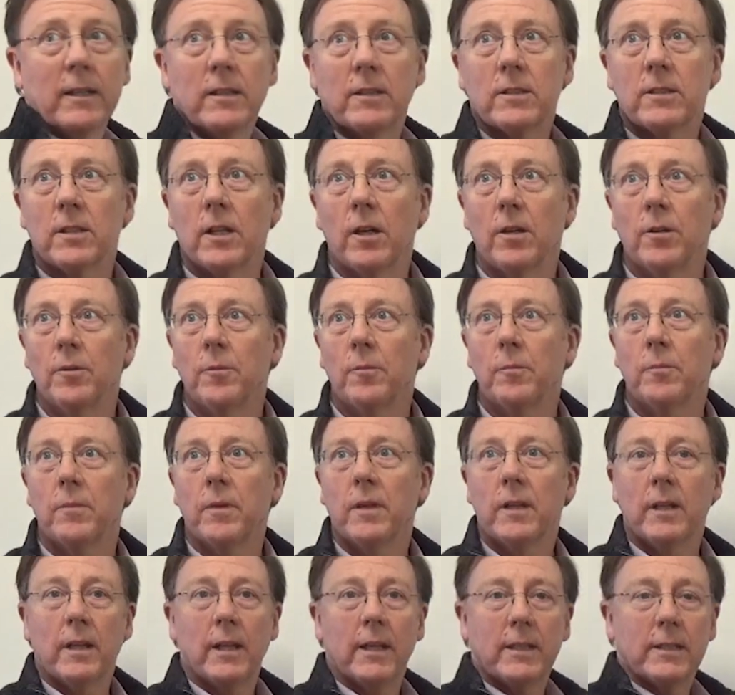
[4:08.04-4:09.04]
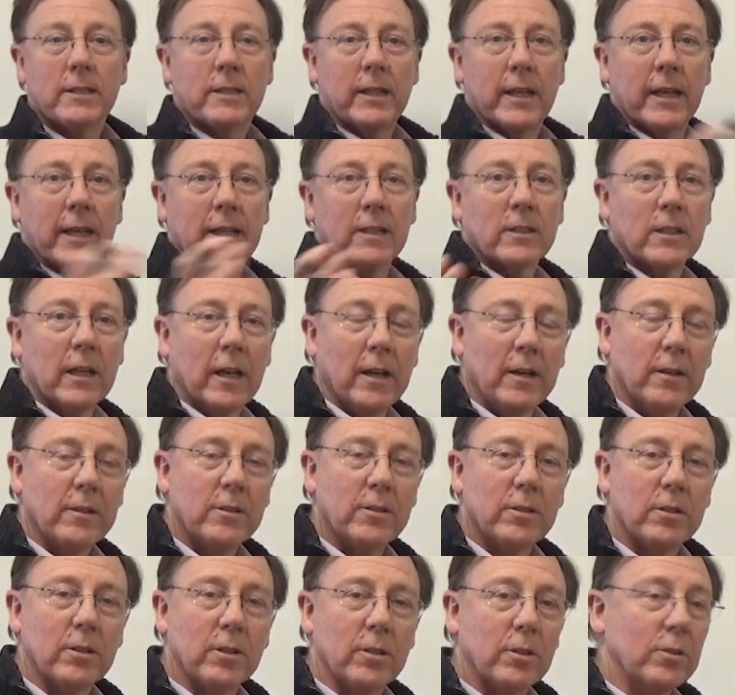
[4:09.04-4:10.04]
so let's say he's going
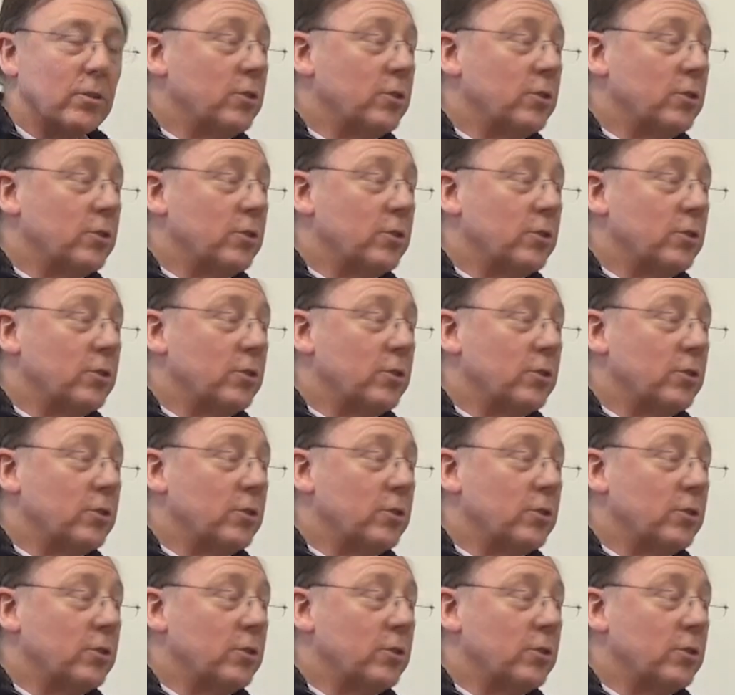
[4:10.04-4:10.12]
to